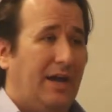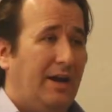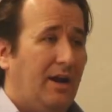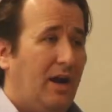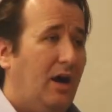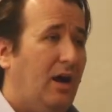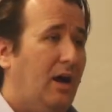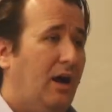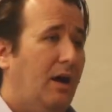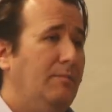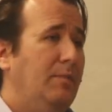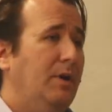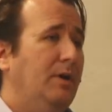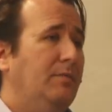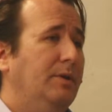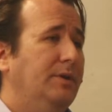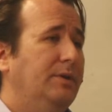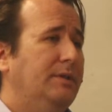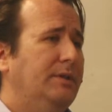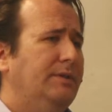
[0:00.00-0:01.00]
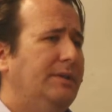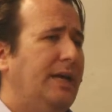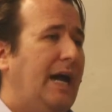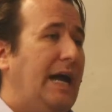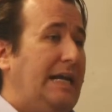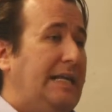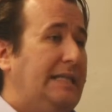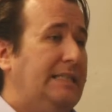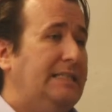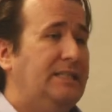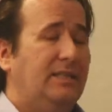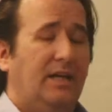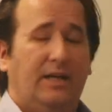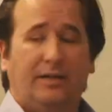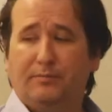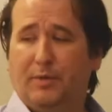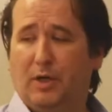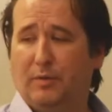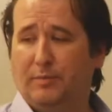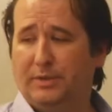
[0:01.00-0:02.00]
that aha moment, that insight
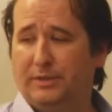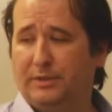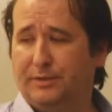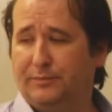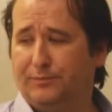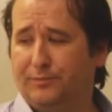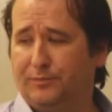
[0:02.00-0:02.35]
moment?